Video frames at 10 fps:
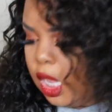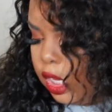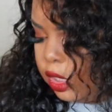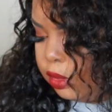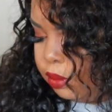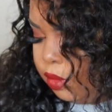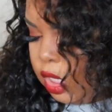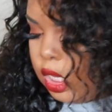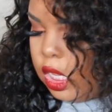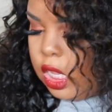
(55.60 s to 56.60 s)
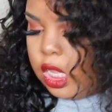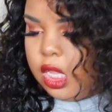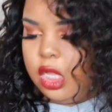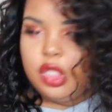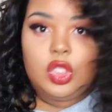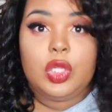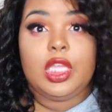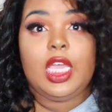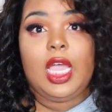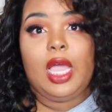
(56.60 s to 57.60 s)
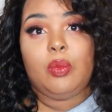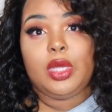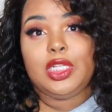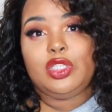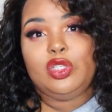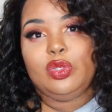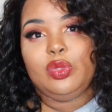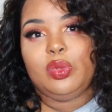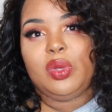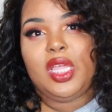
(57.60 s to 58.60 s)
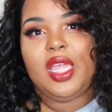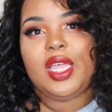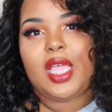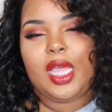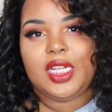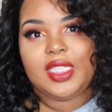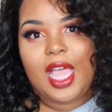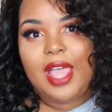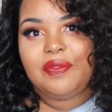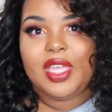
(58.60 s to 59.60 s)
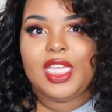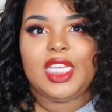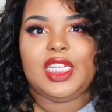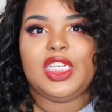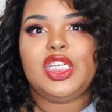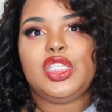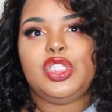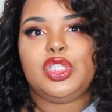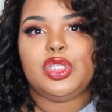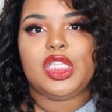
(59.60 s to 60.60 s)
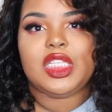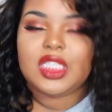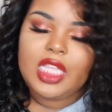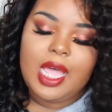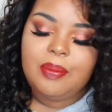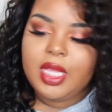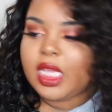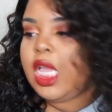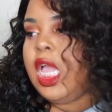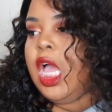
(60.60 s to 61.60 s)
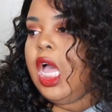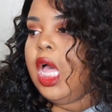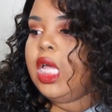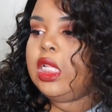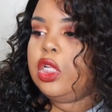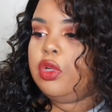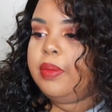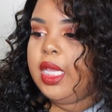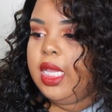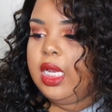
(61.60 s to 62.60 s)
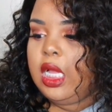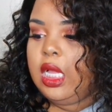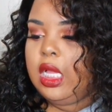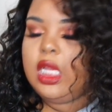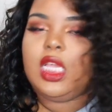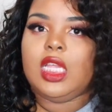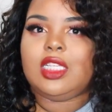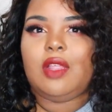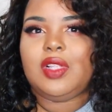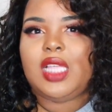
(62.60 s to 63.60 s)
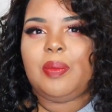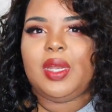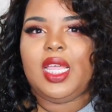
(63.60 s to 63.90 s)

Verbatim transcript: Um, so yeah i wanted to kind of dive in to this topic a little bit uh, and again it's off the top of the